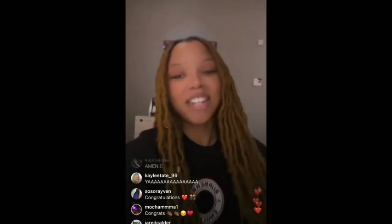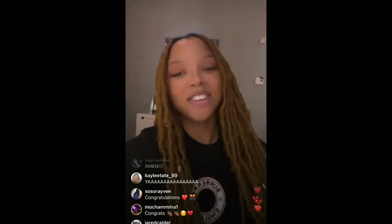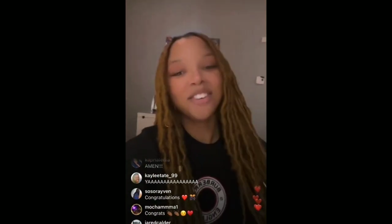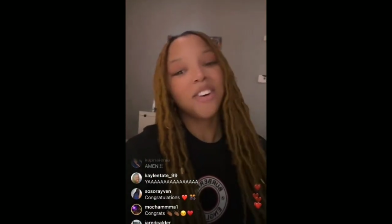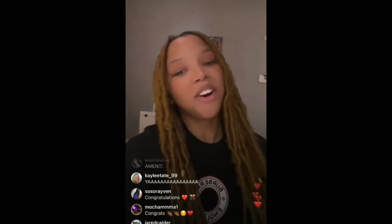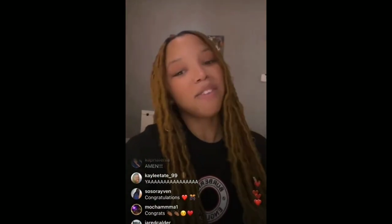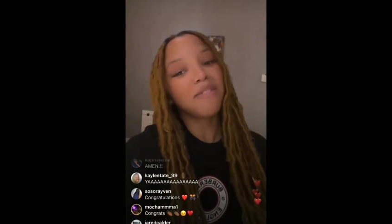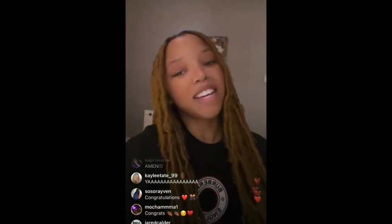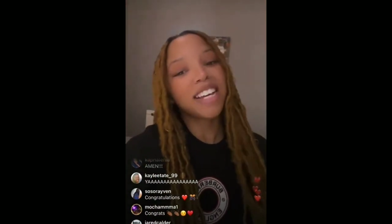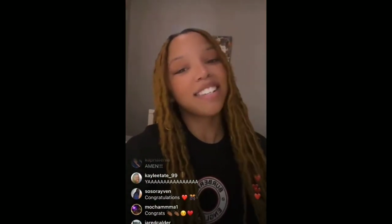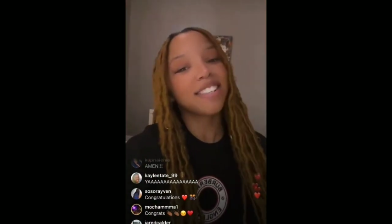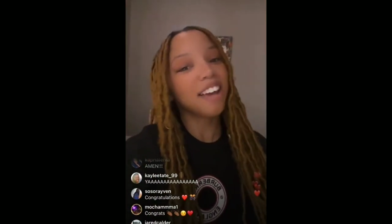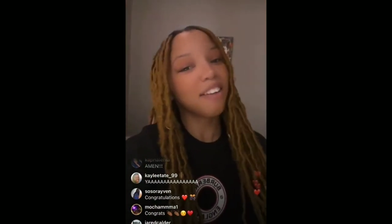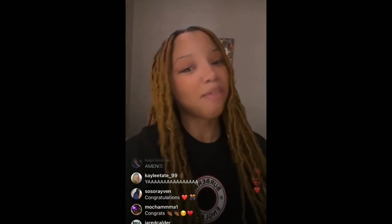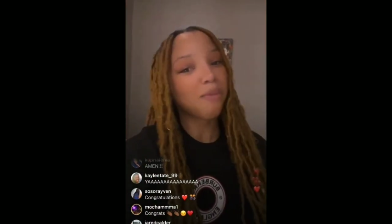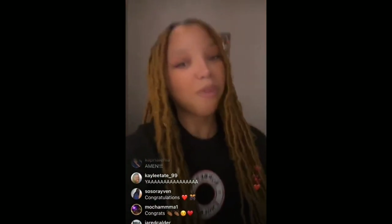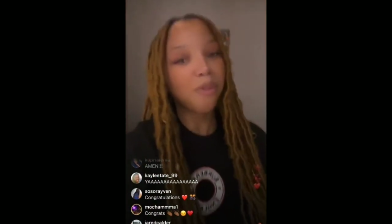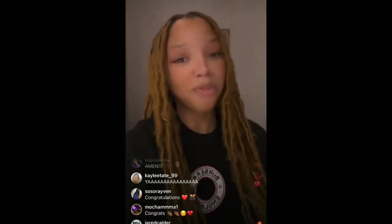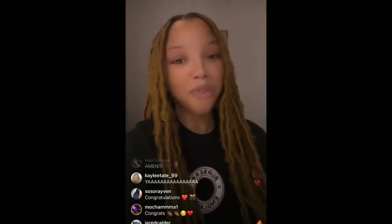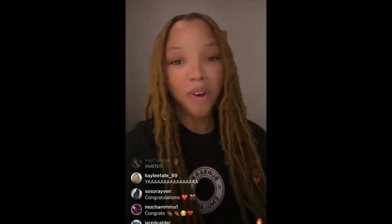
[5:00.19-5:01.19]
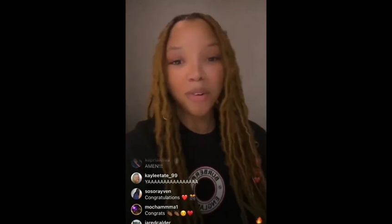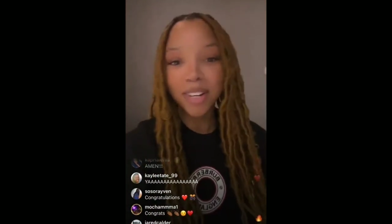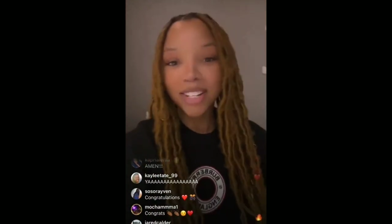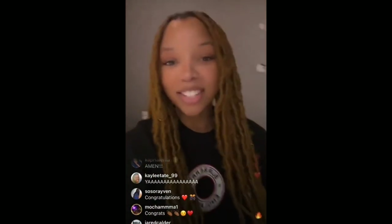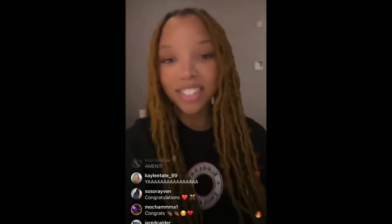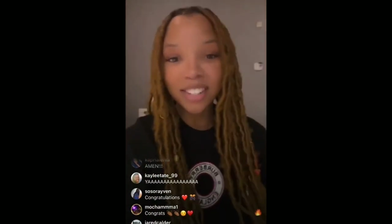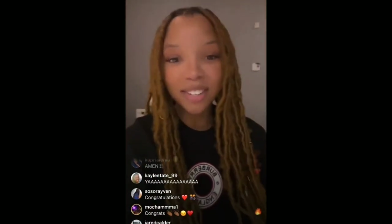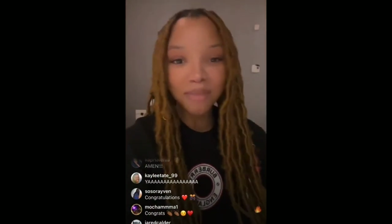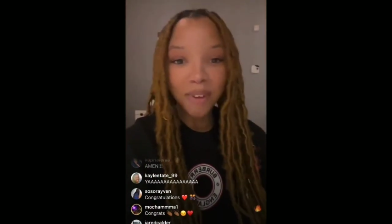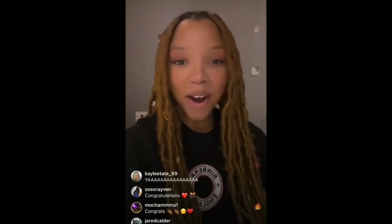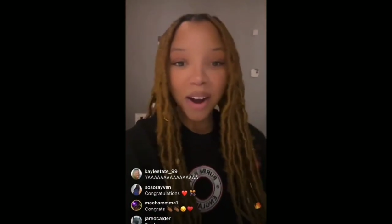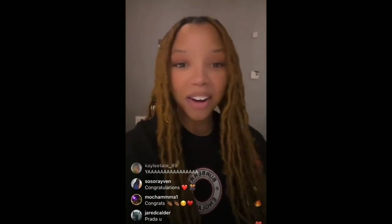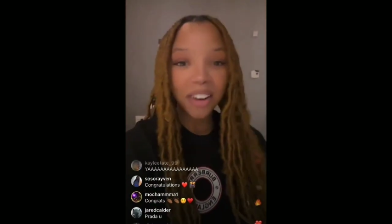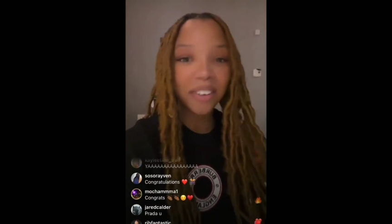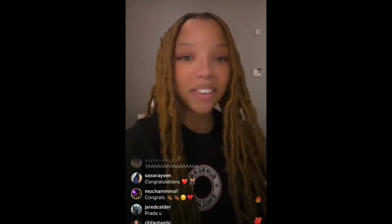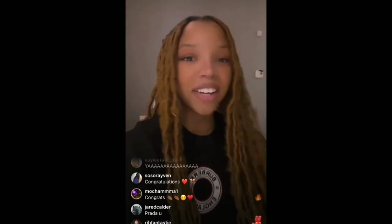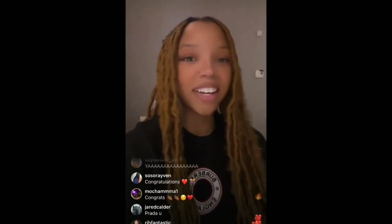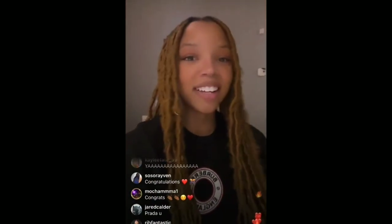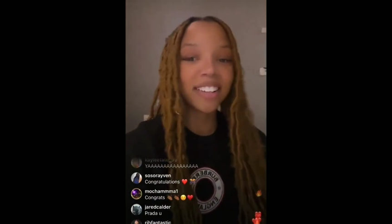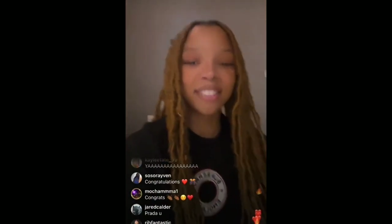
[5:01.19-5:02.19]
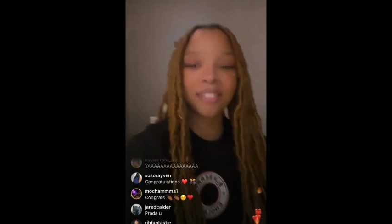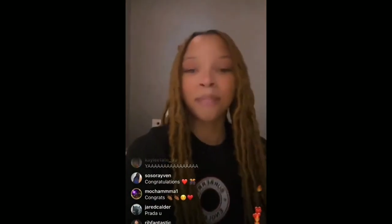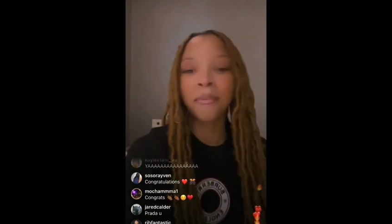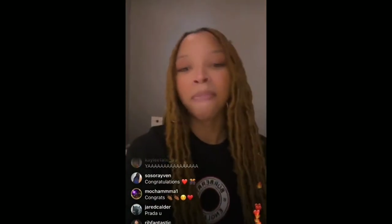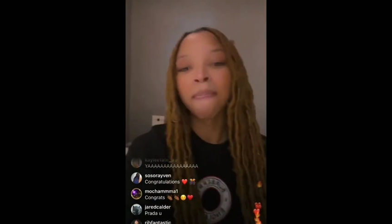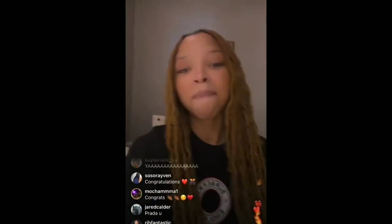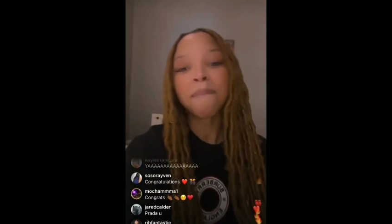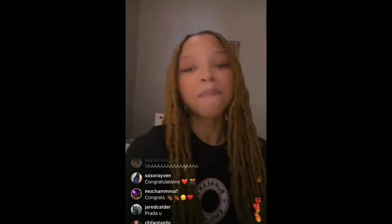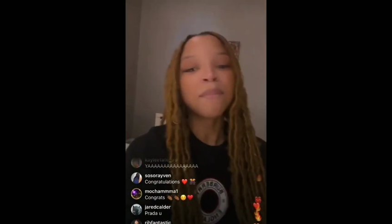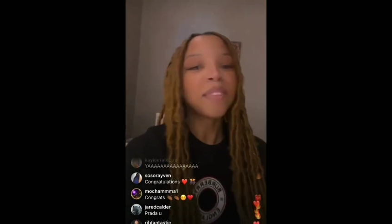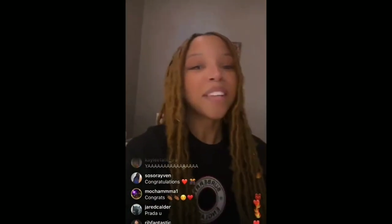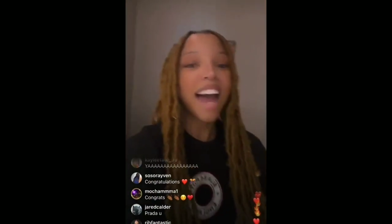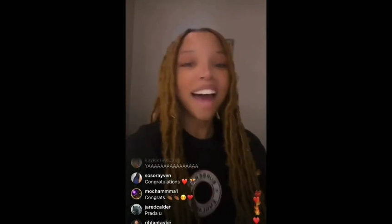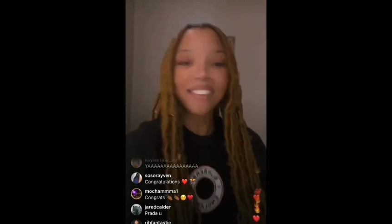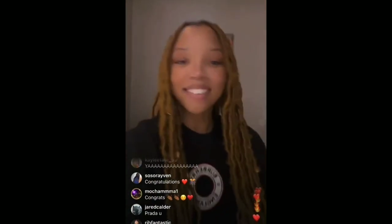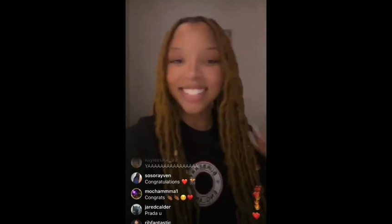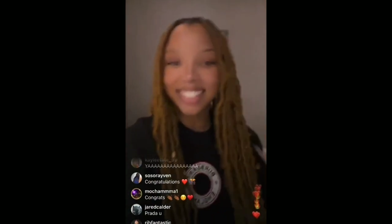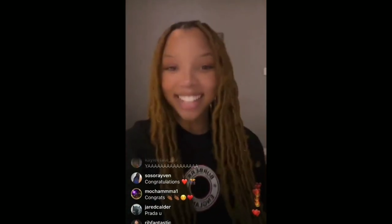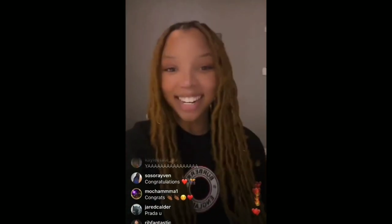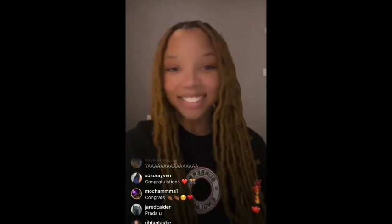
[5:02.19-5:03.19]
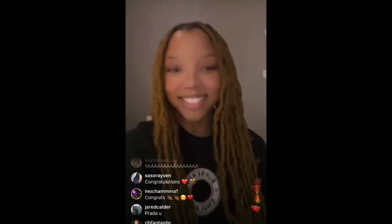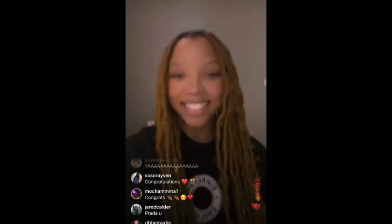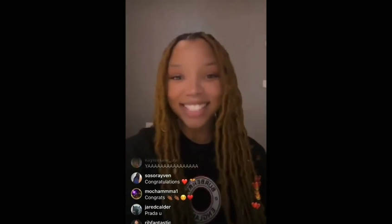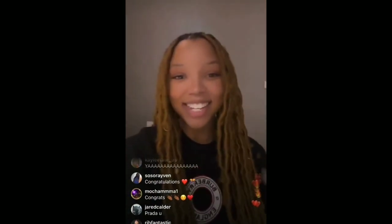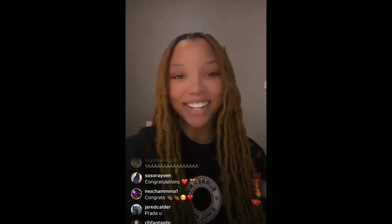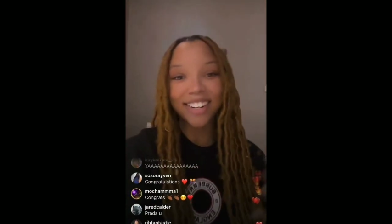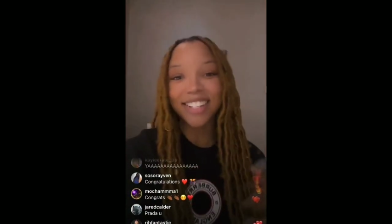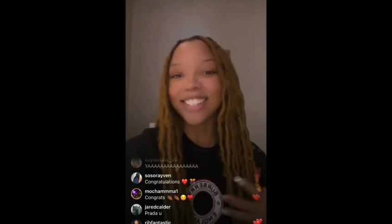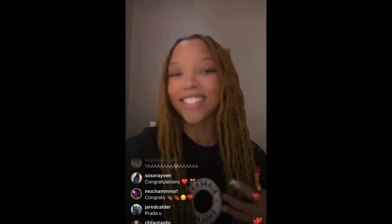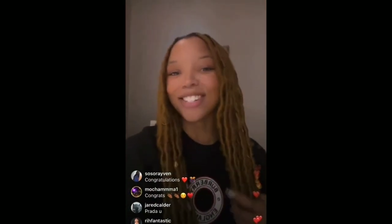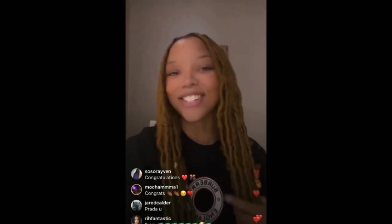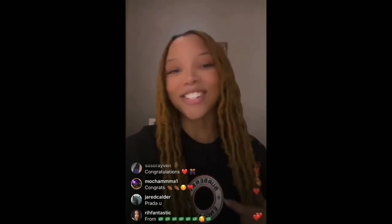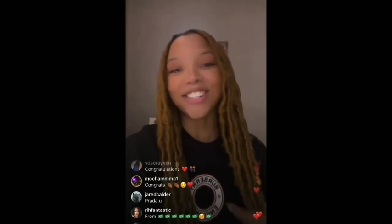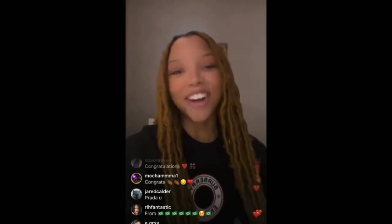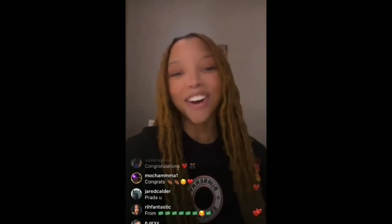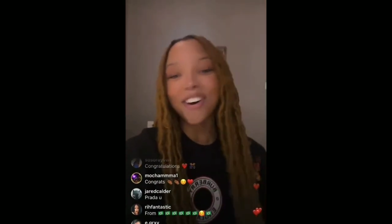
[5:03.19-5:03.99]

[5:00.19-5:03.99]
a seven point eight